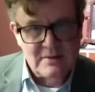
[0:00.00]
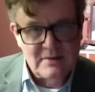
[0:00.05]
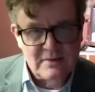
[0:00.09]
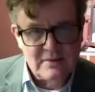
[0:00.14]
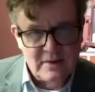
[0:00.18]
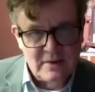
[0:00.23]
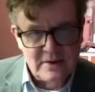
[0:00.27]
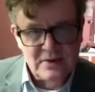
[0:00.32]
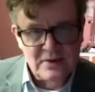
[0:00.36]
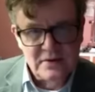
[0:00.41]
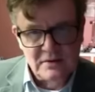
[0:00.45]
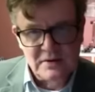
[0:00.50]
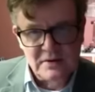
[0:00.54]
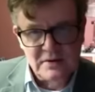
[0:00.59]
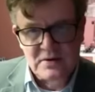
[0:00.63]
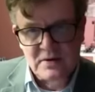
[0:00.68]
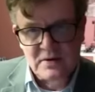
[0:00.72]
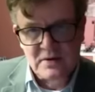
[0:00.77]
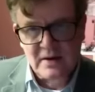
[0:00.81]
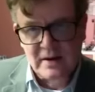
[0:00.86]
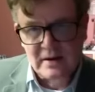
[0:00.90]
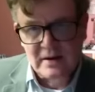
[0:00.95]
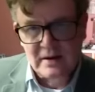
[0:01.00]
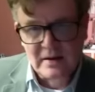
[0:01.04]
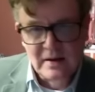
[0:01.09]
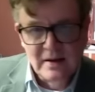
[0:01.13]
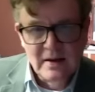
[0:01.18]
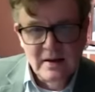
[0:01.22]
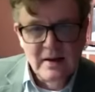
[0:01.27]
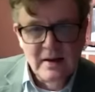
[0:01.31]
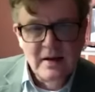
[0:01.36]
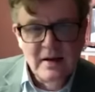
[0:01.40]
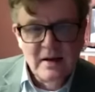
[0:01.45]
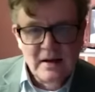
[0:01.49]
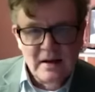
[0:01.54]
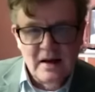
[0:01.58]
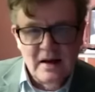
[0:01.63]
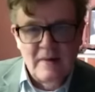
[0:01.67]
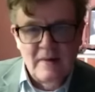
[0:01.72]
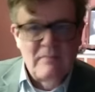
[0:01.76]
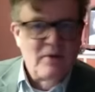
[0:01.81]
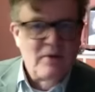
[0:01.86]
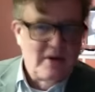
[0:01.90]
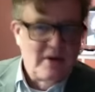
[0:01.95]
Friends of Israel
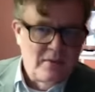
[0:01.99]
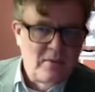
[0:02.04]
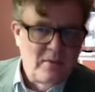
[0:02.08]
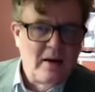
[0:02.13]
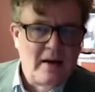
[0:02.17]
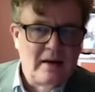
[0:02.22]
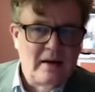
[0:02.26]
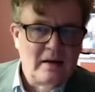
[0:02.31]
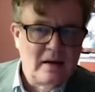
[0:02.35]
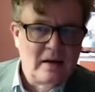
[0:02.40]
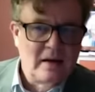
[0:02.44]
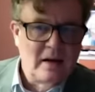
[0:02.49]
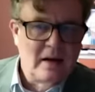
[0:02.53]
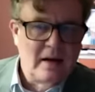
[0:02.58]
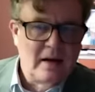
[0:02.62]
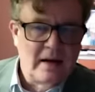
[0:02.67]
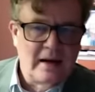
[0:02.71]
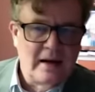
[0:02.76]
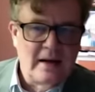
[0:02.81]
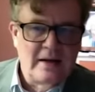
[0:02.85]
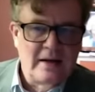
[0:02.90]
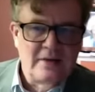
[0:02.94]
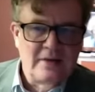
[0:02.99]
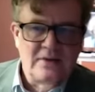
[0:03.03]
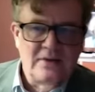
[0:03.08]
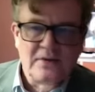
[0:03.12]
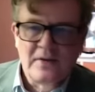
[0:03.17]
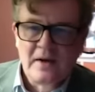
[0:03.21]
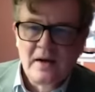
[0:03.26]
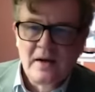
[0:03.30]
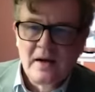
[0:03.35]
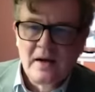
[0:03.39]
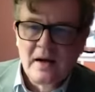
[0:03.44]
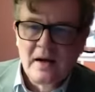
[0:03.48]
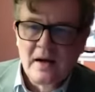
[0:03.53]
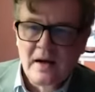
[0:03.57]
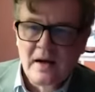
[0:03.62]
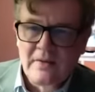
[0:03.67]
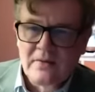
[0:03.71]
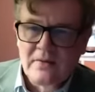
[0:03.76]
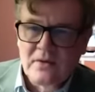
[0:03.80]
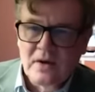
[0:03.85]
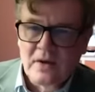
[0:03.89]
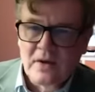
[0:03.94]
pretty well. And
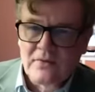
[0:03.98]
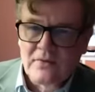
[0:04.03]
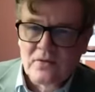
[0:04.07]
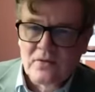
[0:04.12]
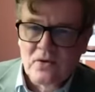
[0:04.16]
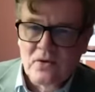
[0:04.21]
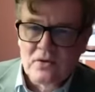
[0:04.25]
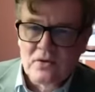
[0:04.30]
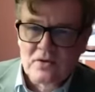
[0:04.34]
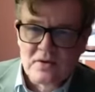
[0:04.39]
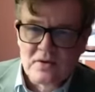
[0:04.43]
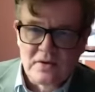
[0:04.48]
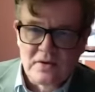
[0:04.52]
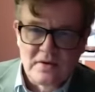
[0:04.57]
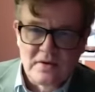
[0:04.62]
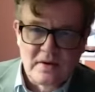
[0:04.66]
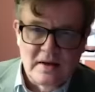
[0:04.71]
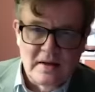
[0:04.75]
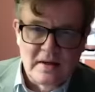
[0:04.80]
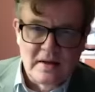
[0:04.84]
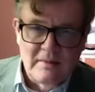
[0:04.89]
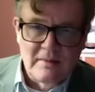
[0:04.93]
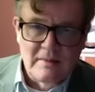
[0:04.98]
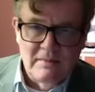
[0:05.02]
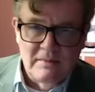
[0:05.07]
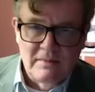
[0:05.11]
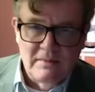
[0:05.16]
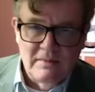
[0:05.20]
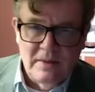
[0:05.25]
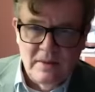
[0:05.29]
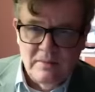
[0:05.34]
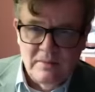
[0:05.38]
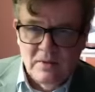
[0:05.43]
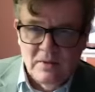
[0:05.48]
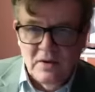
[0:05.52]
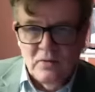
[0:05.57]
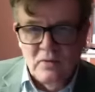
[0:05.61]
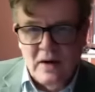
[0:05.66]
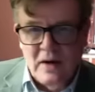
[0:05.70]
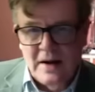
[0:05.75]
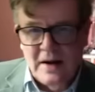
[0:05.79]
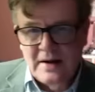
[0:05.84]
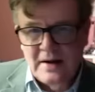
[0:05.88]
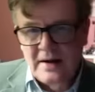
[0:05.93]
I've talked to the people who
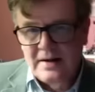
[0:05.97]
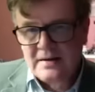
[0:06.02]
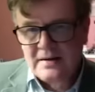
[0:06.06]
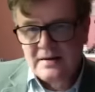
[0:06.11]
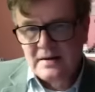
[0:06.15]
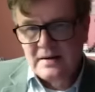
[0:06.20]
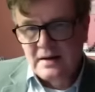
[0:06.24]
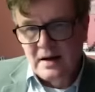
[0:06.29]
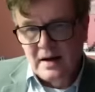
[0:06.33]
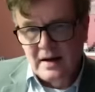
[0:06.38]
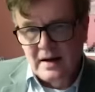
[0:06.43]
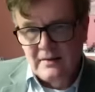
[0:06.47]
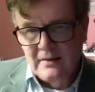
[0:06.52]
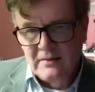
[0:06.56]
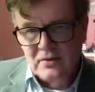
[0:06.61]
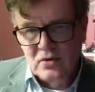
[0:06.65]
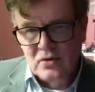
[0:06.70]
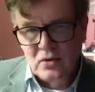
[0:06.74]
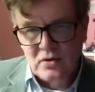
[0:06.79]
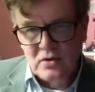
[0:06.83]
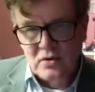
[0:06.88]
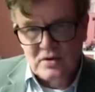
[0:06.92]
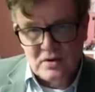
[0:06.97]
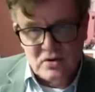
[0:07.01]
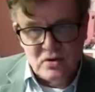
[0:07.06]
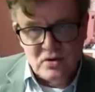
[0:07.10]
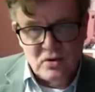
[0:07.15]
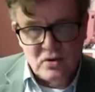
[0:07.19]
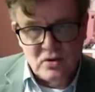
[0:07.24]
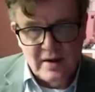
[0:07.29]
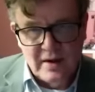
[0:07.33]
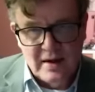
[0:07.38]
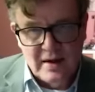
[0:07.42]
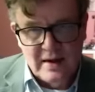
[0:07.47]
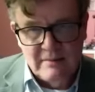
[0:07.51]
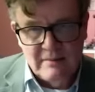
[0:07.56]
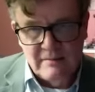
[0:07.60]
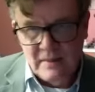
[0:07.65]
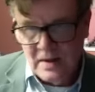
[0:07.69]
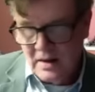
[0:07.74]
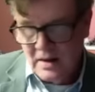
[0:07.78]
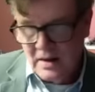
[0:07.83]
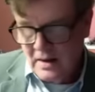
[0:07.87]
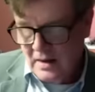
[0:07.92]
run it, and I've talked to Tory
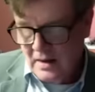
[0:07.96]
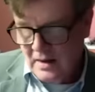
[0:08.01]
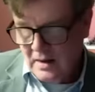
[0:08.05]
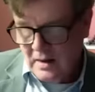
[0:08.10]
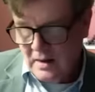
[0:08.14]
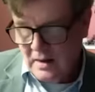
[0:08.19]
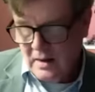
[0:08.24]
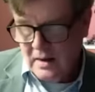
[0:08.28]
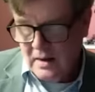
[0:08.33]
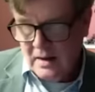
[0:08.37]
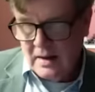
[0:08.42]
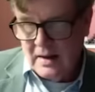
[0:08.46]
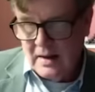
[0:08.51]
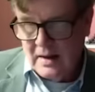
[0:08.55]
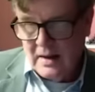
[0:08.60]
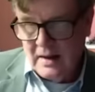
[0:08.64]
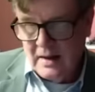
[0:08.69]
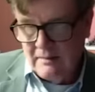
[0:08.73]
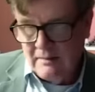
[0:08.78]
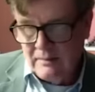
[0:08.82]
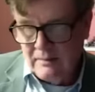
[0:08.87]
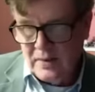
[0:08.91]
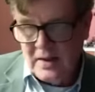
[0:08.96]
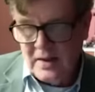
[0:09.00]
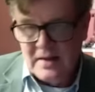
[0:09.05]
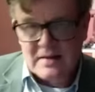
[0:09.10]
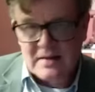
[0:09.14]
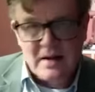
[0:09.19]
MPs.